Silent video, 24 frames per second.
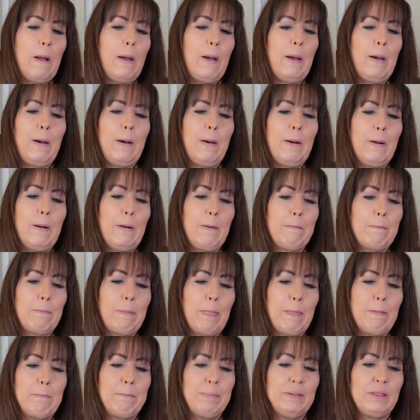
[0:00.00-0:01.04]

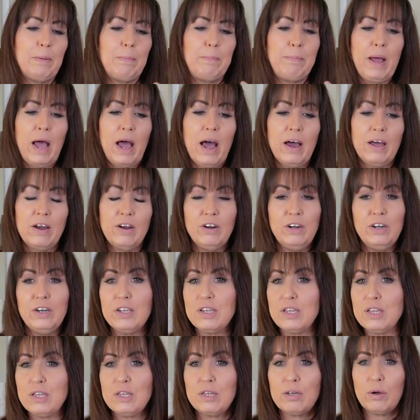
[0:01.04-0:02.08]
but the pattern
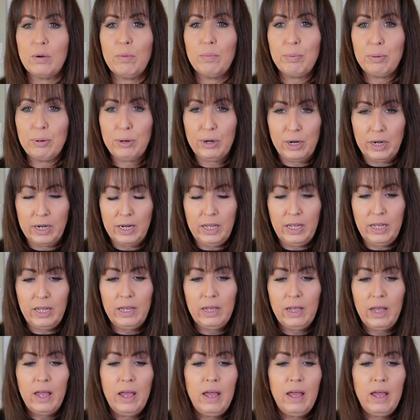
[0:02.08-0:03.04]
is so pretty.